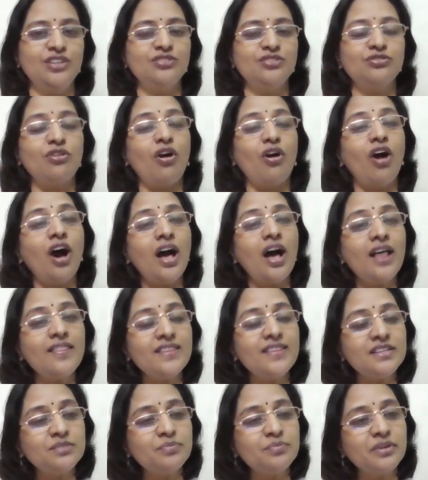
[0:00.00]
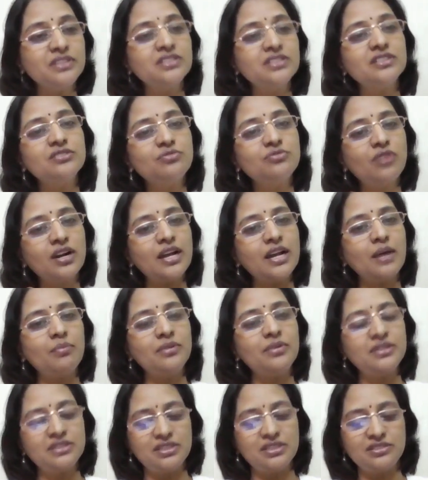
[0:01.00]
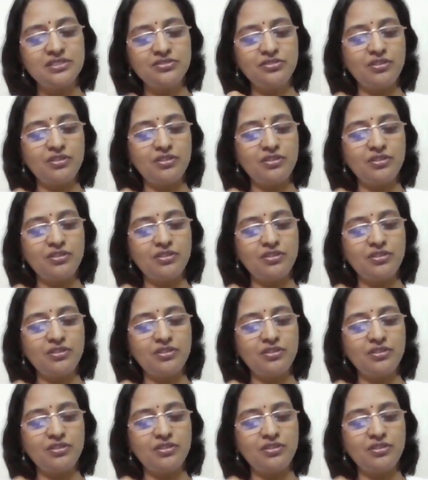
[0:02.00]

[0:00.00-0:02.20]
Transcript: So all these pictures, what happens is,